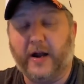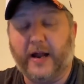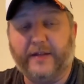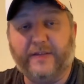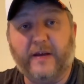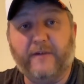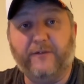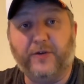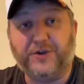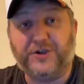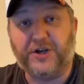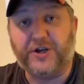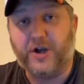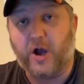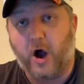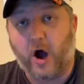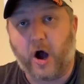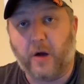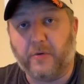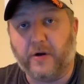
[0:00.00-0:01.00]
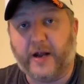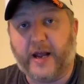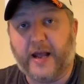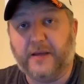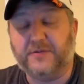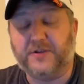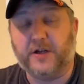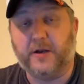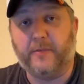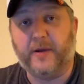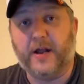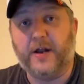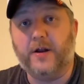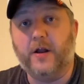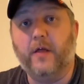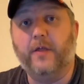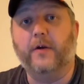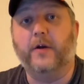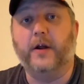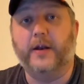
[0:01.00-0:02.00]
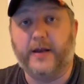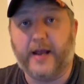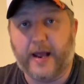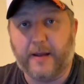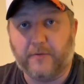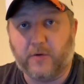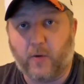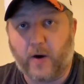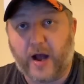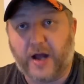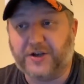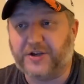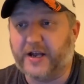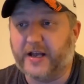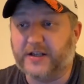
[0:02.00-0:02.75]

Now, that Virginia-Auburn game is going to be another good game to watch,